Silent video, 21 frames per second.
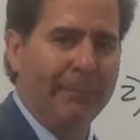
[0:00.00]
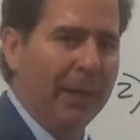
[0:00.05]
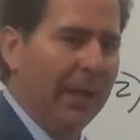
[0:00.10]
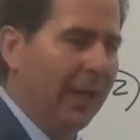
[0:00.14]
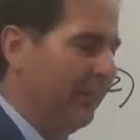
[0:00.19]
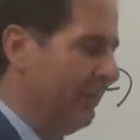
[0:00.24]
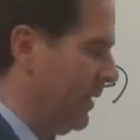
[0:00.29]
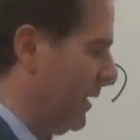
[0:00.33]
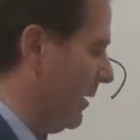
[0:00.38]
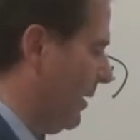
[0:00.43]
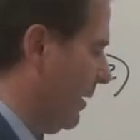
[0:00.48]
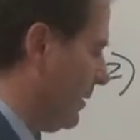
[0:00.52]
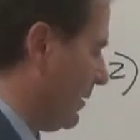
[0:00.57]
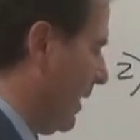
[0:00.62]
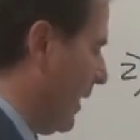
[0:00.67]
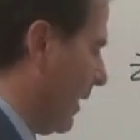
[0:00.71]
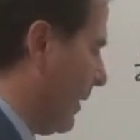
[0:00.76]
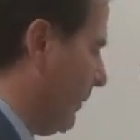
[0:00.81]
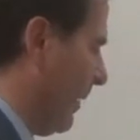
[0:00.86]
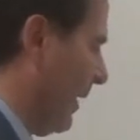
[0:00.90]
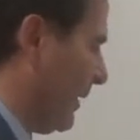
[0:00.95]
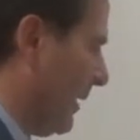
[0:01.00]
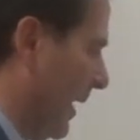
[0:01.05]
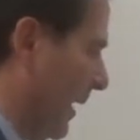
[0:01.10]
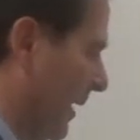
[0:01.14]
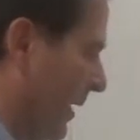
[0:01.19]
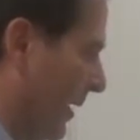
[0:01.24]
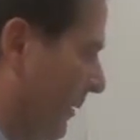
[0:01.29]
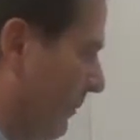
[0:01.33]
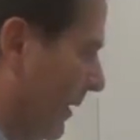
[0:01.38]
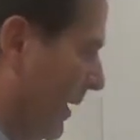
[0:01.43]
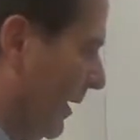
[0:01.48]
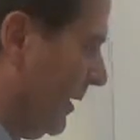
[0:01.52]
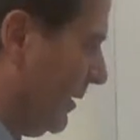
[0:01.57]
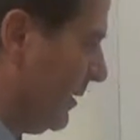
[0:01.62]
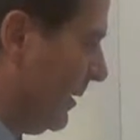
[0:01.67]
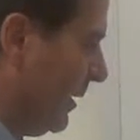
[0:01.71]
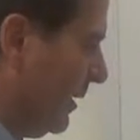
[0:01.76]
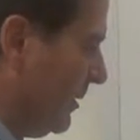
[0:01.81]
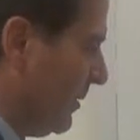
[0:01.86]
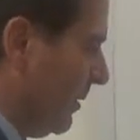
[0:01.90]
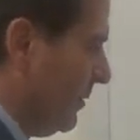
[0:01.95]
And I'll talk about that in a minute.
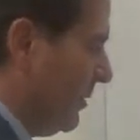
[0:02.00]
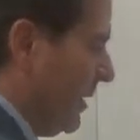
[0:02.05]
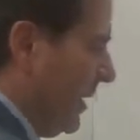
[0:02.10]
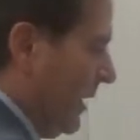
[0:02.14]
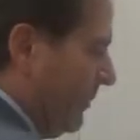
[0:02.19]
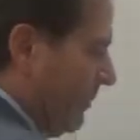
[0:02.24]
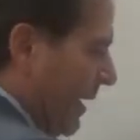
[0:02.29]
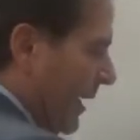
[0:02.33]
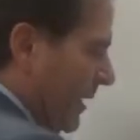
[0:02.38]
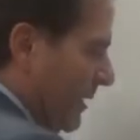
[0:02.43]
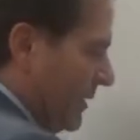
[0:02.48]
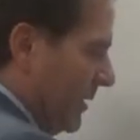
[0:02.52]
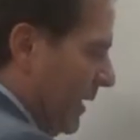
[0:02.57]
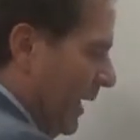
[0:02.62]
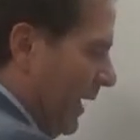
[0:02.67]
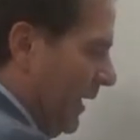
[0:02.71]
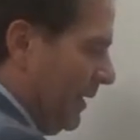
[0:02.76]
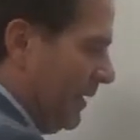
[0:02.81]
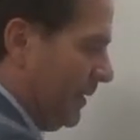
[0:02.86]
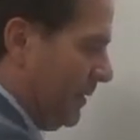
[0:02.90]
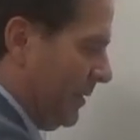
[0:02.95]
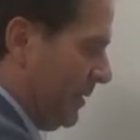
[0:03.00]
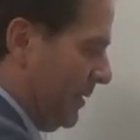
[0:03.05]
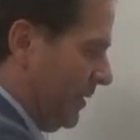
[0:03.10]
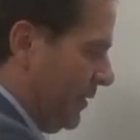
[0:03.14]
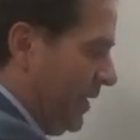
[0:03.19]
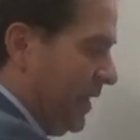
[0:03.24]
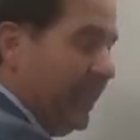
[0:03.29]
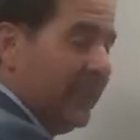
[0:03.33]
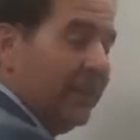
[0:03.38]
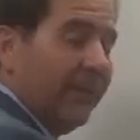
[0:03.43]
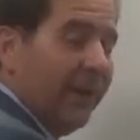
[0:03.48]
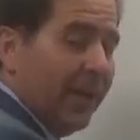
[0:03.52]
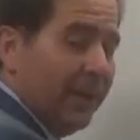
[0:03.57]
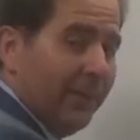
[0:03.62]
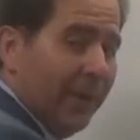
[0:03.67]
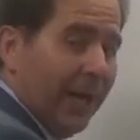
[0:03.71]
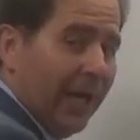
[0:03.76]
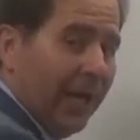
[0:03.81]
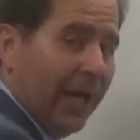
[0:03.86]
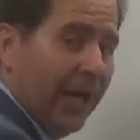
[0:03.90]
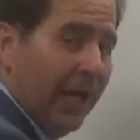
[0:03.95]
So D minus I, D divided
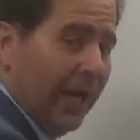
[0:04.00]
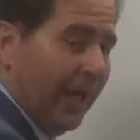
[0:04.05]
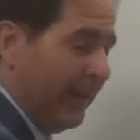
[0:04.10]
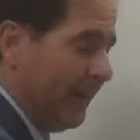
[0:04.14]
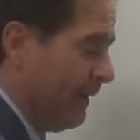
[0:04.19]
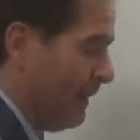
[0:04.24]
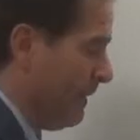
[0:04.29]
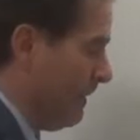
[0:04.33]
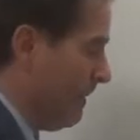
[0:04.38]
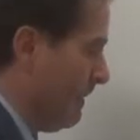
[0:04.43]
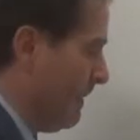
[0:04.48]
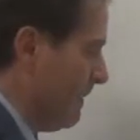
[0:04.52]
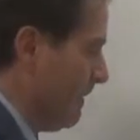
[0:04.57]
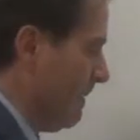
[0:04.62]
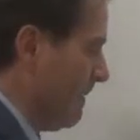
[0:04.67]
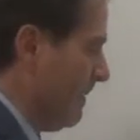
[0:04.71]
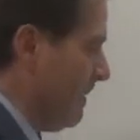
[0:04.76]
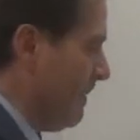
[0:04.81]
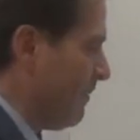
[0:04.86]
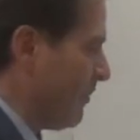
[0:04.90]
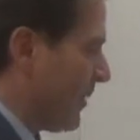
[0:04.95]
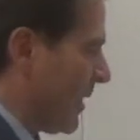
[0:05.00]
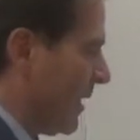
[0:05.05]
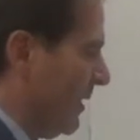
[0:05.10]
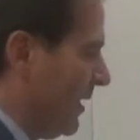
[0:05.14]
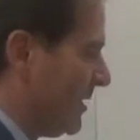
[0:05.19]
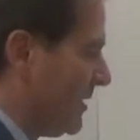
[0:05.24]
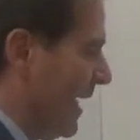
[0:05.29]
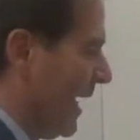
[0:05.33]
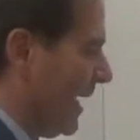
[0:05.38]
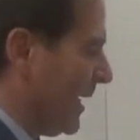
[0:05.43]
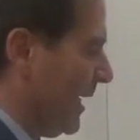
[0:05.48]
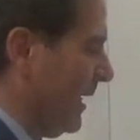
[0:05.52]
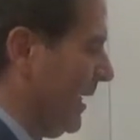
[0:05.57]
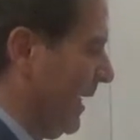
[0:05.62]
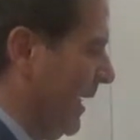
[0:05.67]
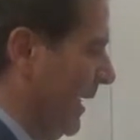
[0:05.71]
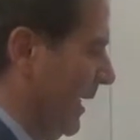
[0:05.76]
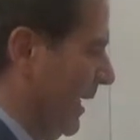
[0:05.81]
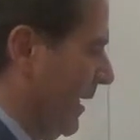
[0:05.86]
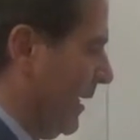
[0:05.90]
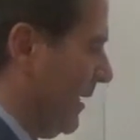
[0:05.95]
by I. The second
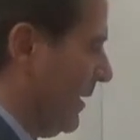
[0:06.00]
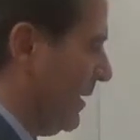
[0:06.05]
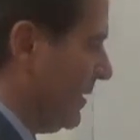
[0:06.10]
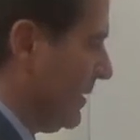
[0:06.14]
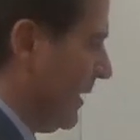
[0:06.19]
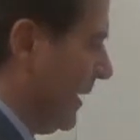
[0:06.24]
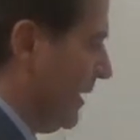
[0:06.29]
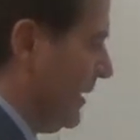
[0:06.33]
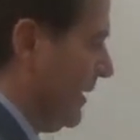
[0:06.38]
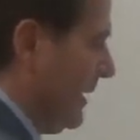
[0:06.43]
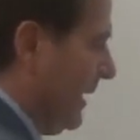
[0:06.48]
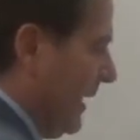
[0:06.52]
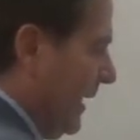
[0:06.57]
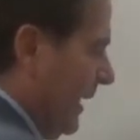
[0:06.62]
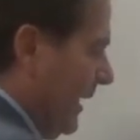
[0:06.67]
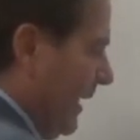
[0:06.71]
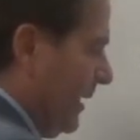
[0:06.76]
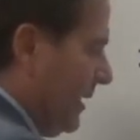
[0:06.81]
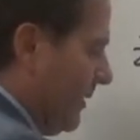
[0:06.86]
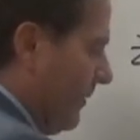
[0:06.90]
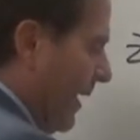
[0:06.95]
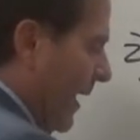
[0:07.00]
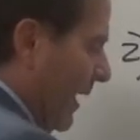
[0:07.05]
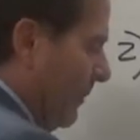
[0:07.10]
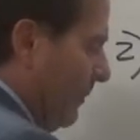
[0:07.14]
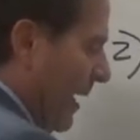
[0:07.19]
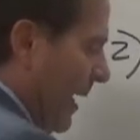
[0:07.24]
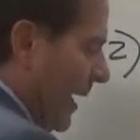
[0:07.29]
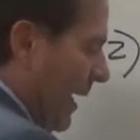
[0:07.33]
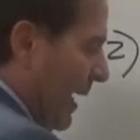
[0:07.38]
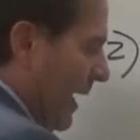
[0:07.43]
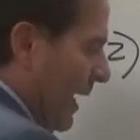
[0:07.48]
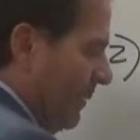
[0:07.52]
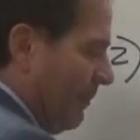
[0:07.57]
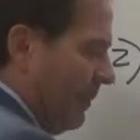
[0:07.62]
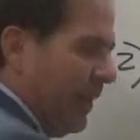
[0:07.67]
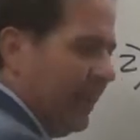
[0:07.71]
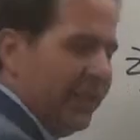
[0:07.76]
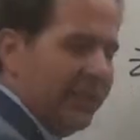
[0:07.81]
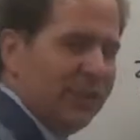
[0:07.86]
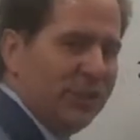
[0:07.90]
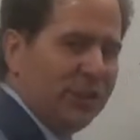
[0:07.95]
is D divided by I
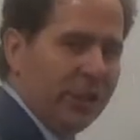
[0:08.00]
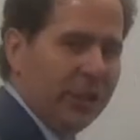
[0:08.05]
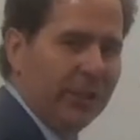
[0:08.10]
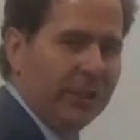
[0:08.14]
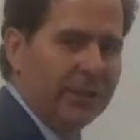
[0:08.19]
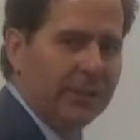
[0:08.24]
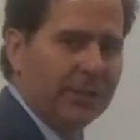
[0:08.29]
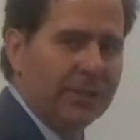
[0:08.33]
minus G.